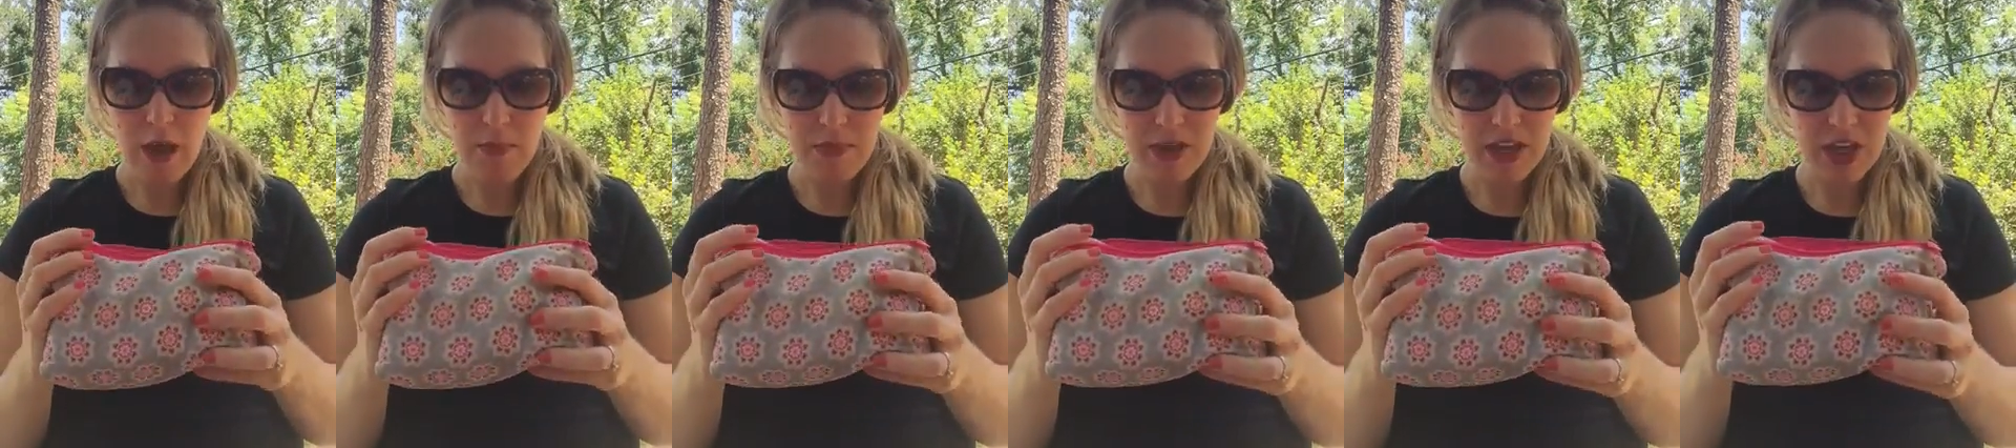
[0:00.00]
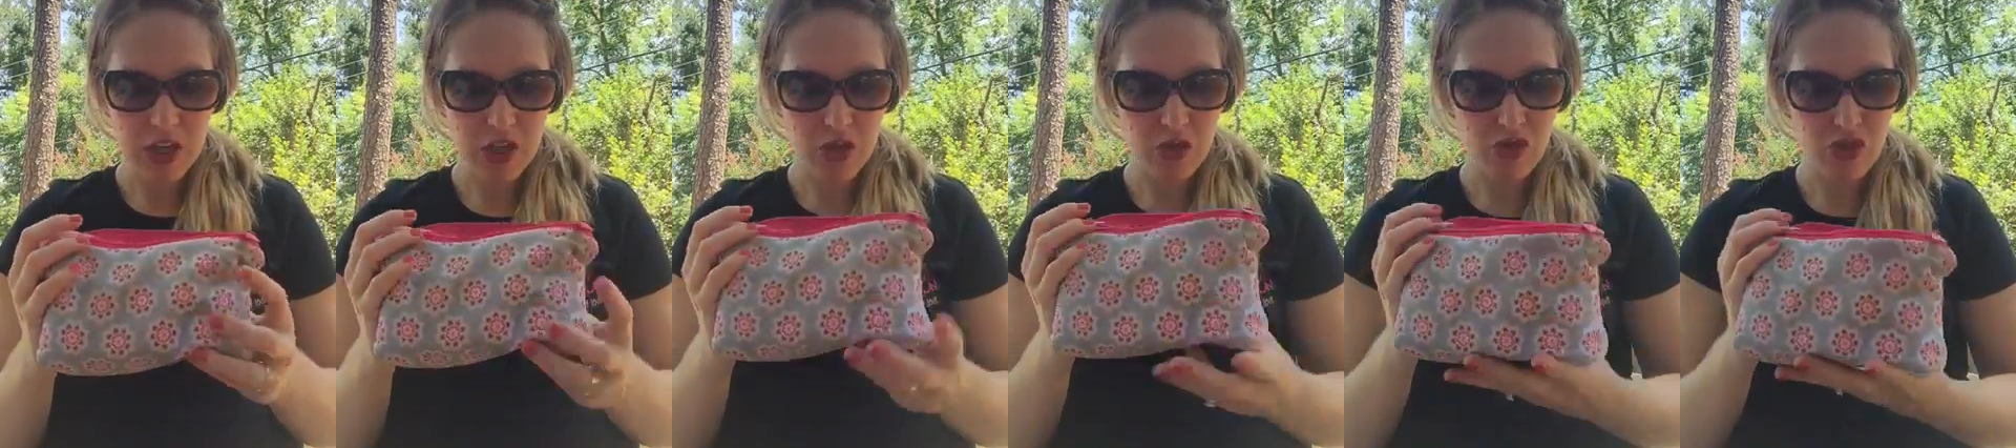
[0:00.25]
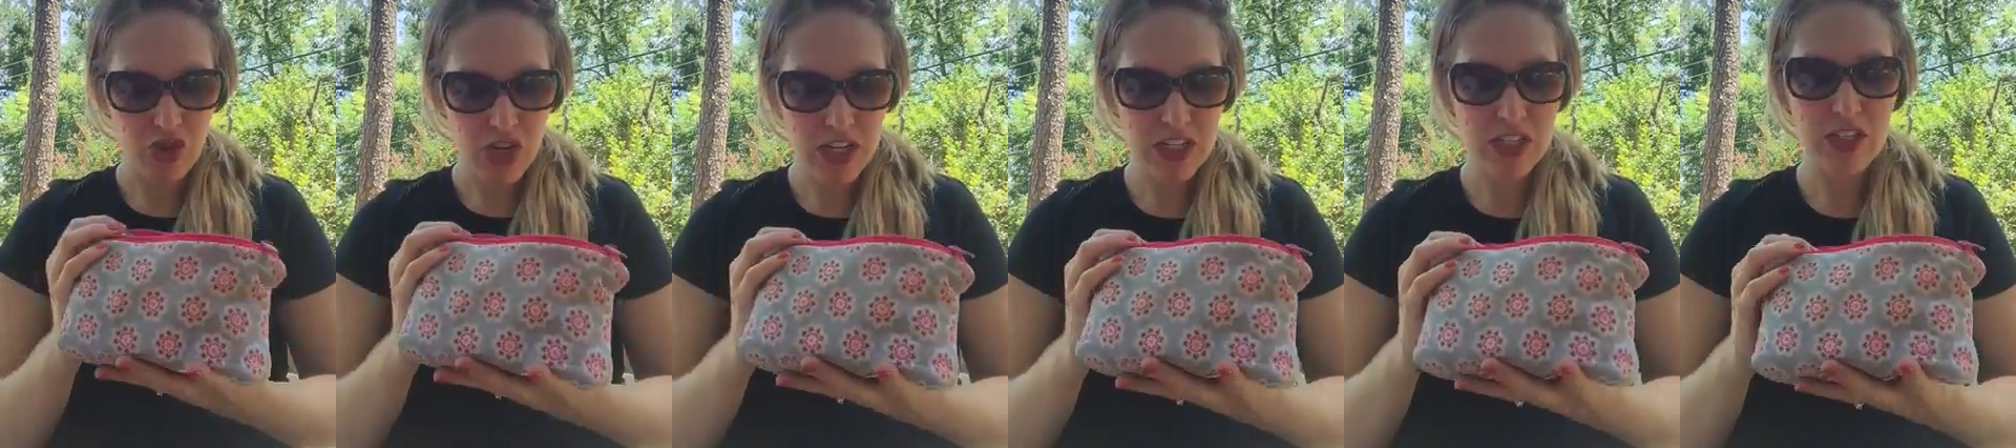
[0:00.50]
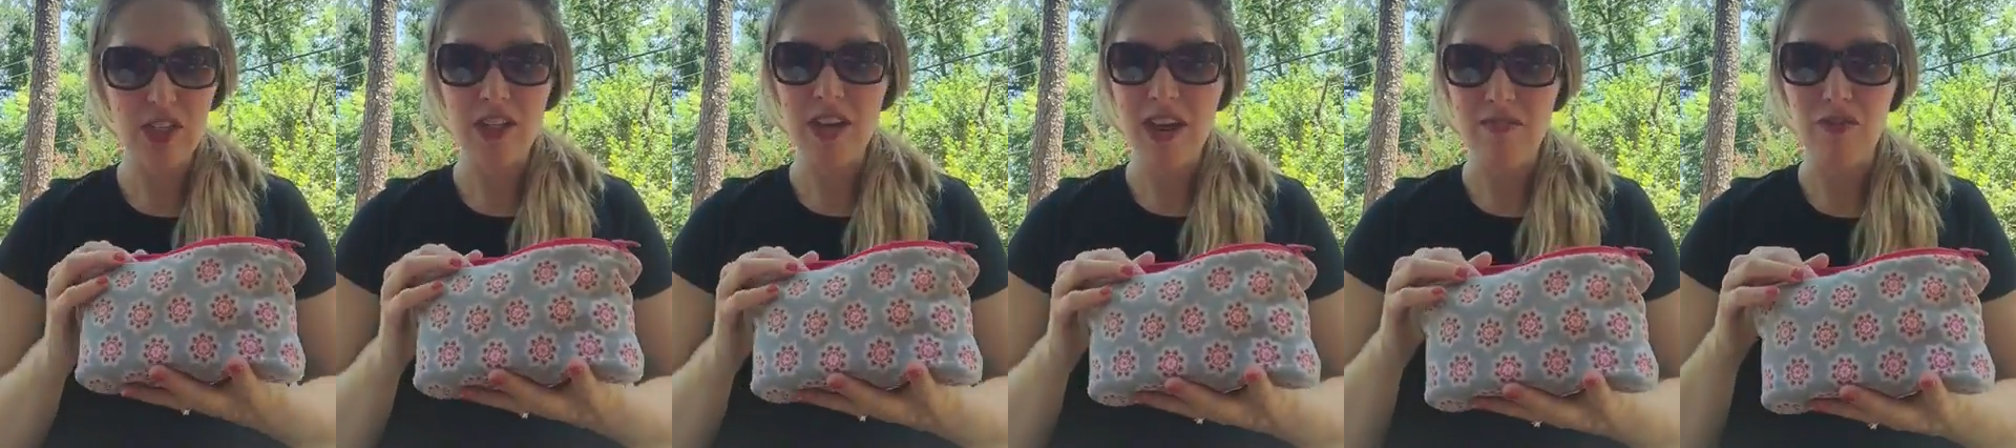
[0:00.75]
because you
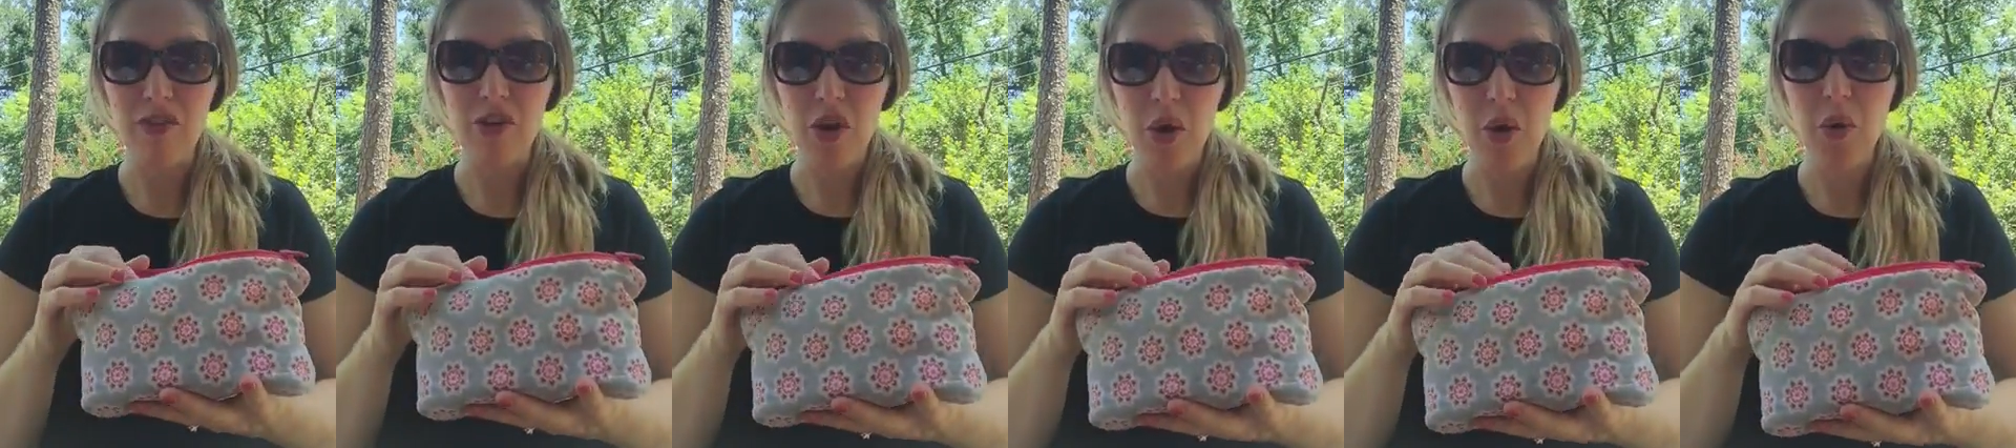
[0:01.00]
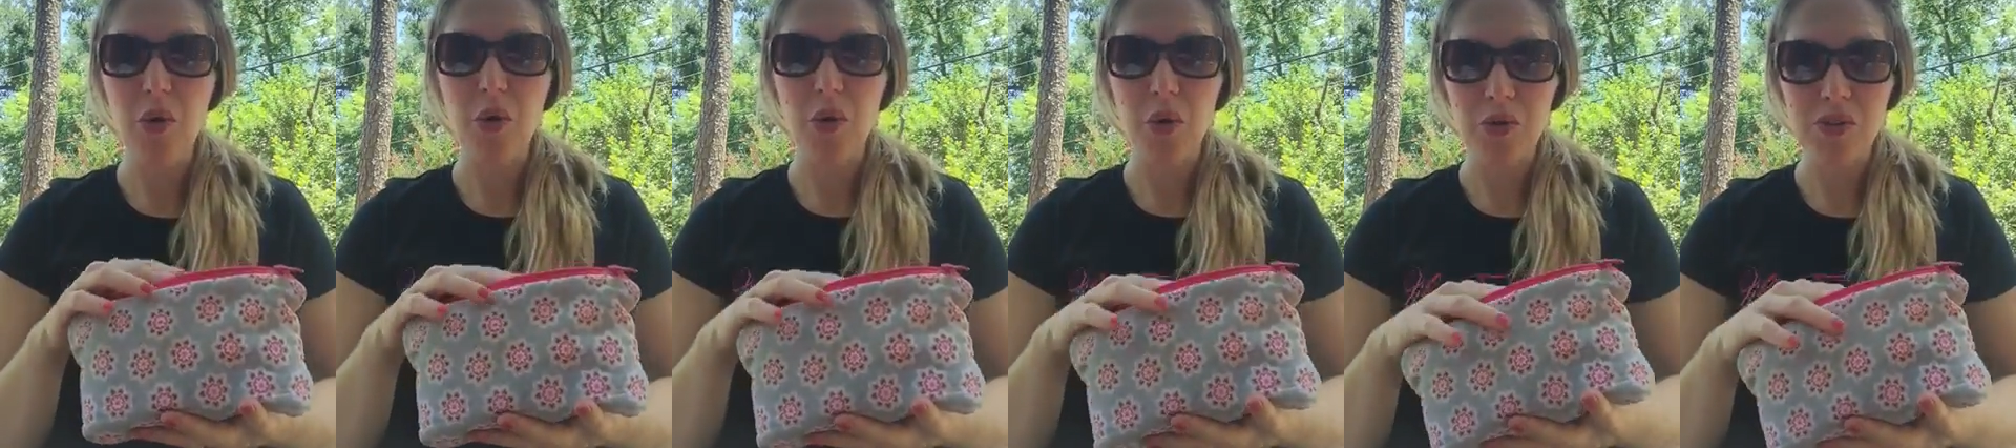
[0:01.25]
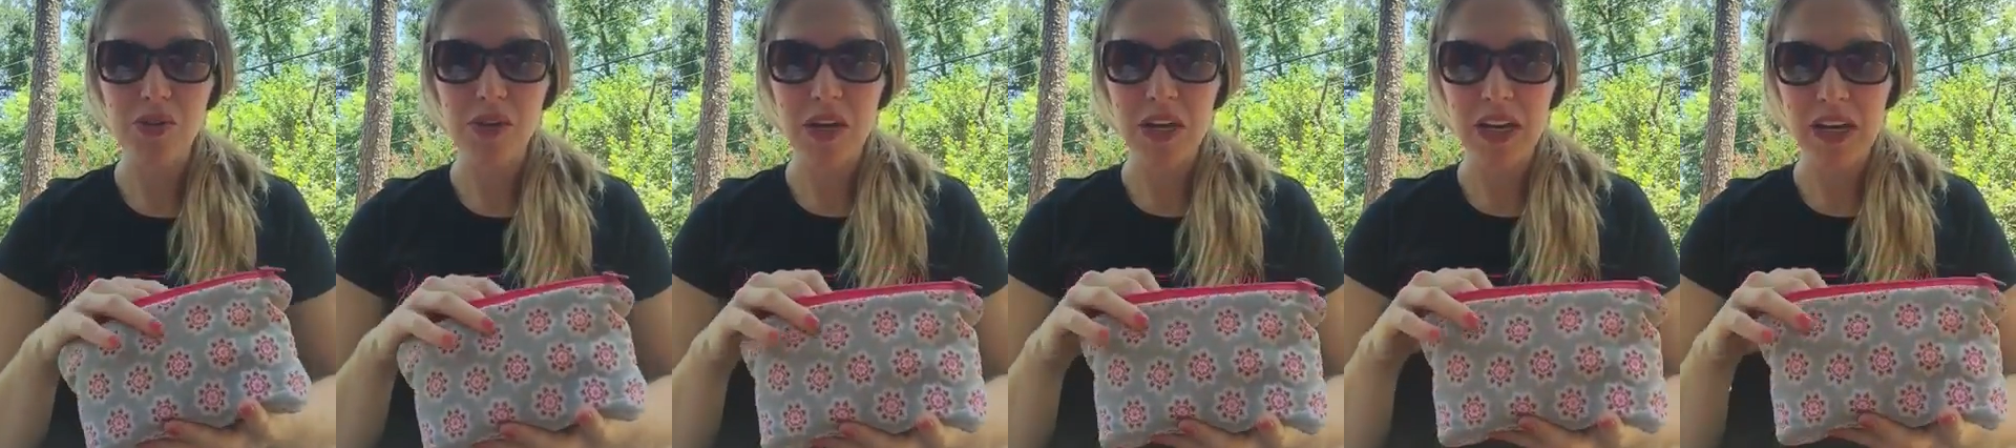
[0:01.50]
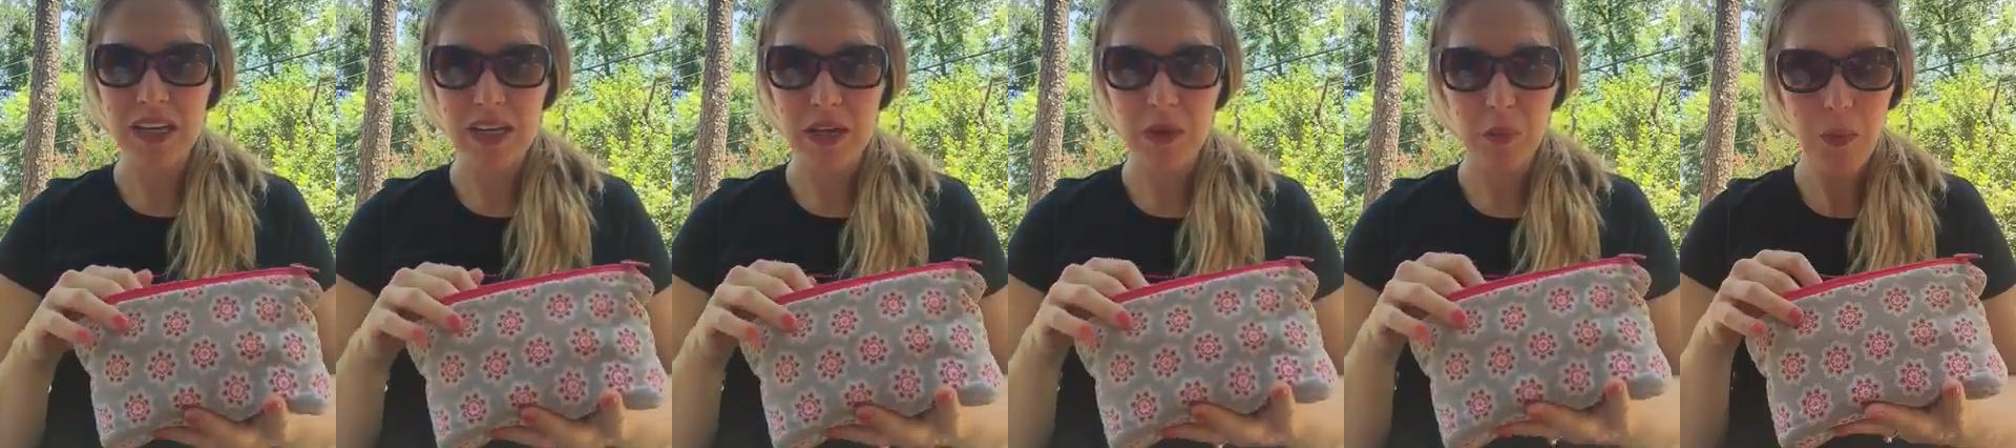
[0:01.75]
just never know who's
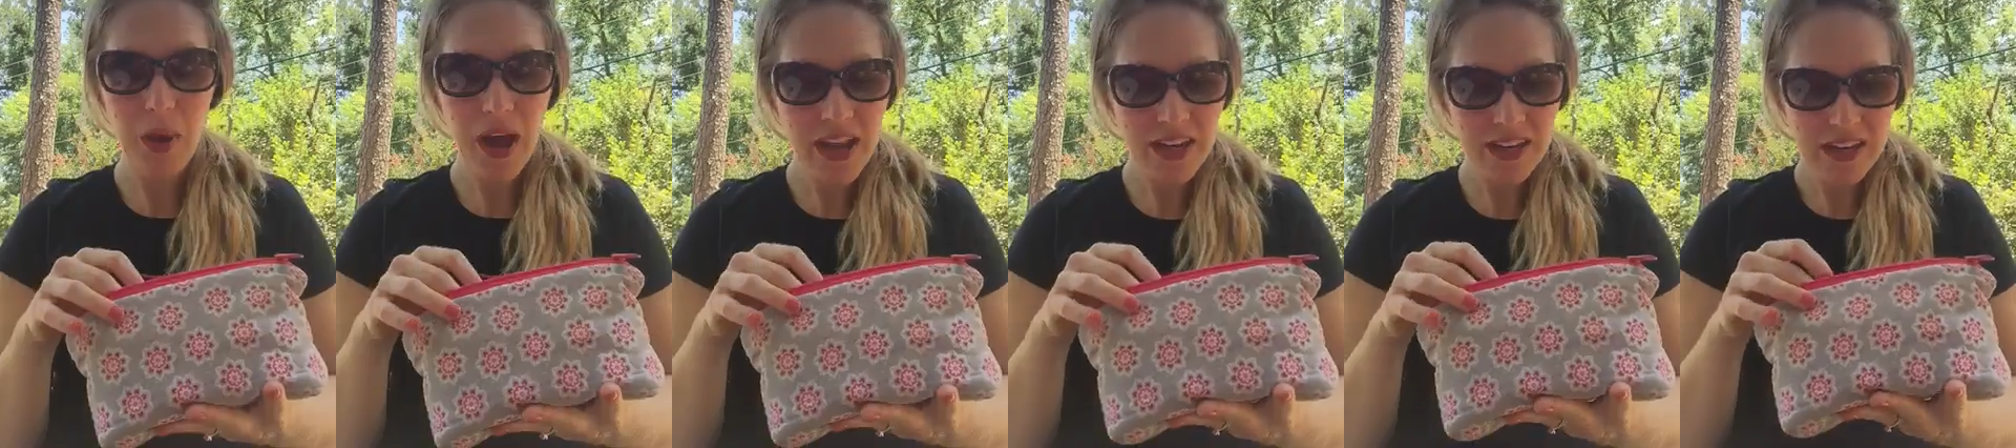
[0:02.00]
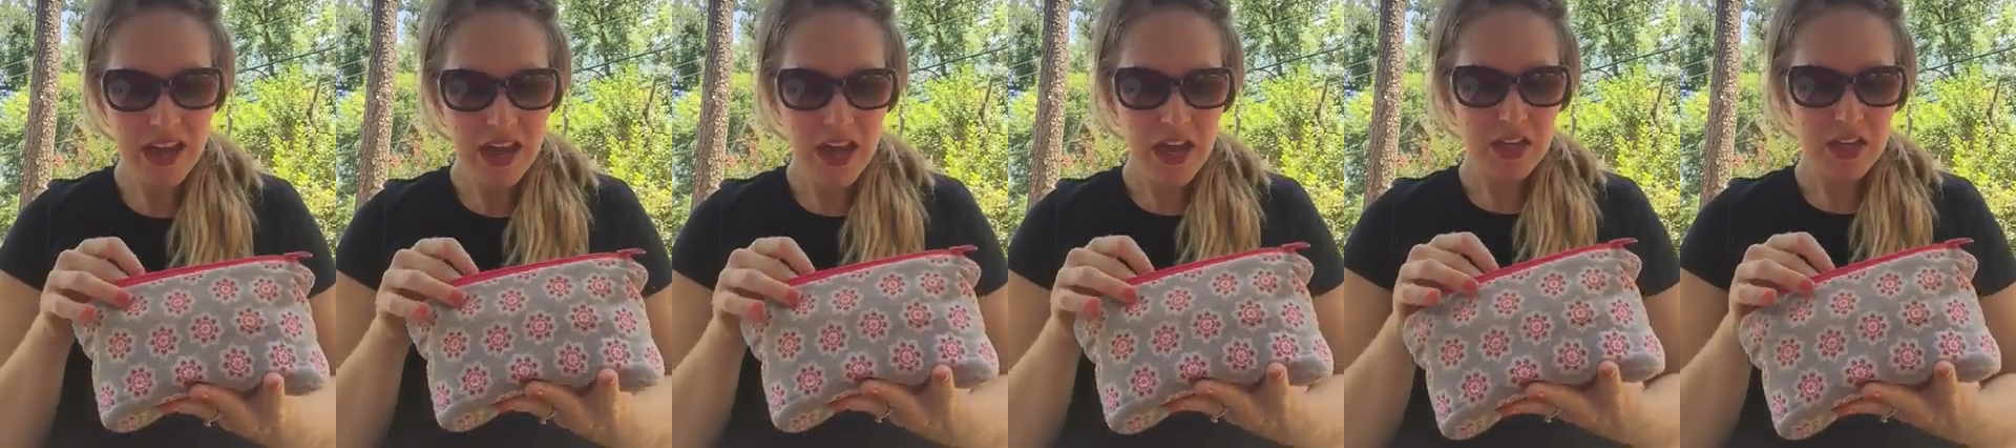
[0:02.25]
going to need what.